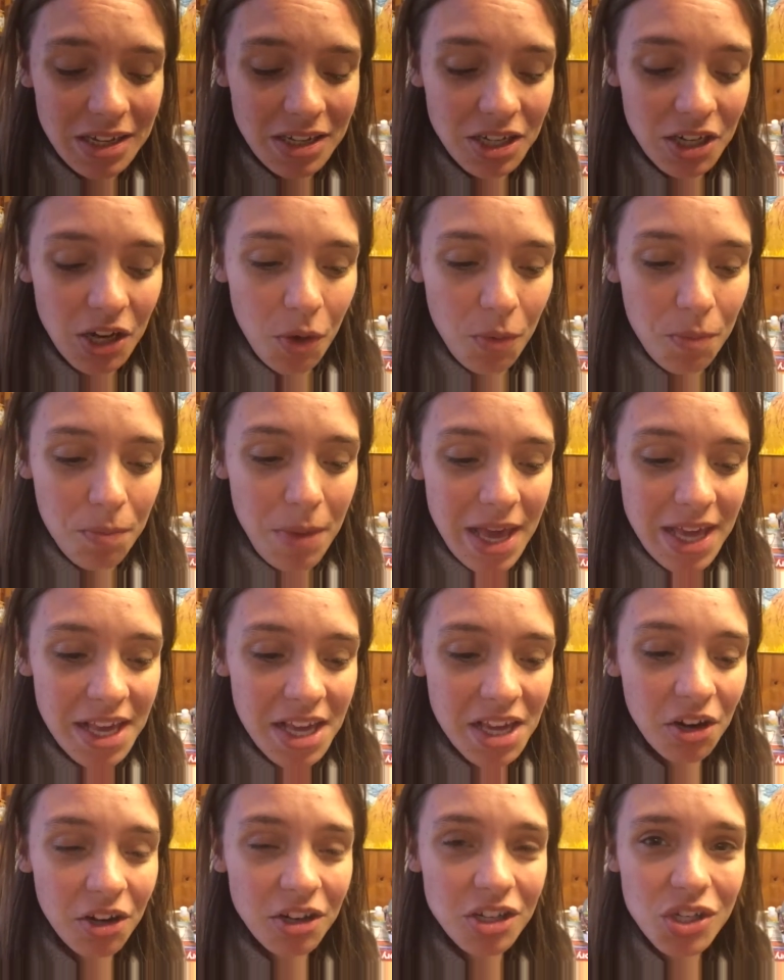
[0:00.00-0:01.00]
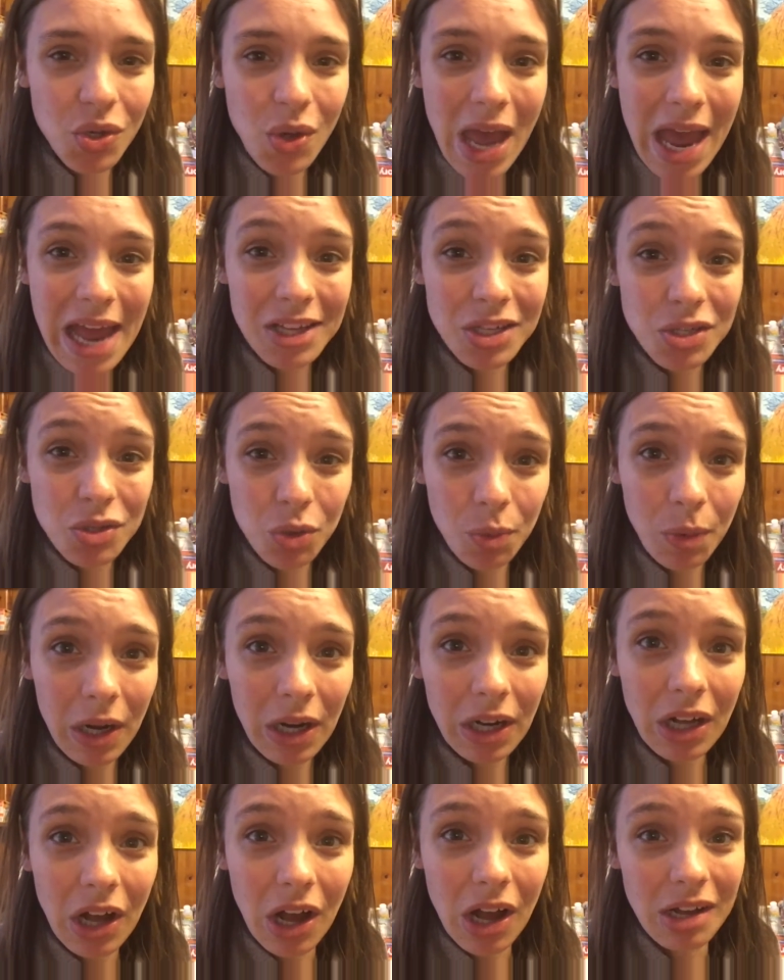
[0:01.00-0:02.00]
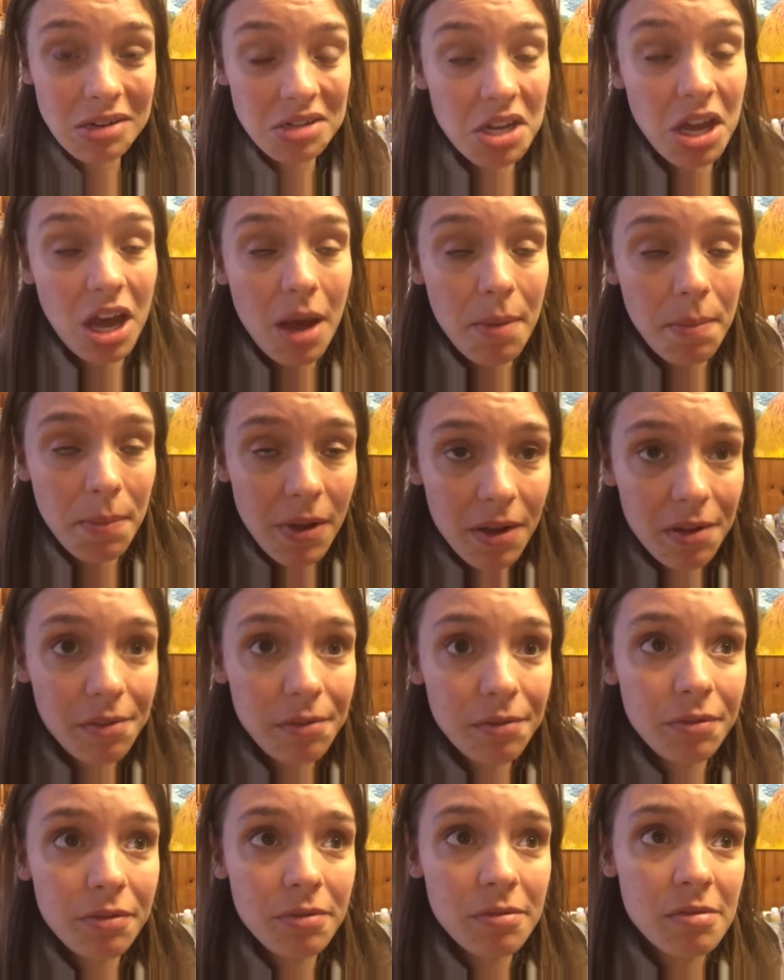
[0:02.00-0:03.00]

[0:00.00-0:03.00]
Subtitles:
you know, making her do extra work on top of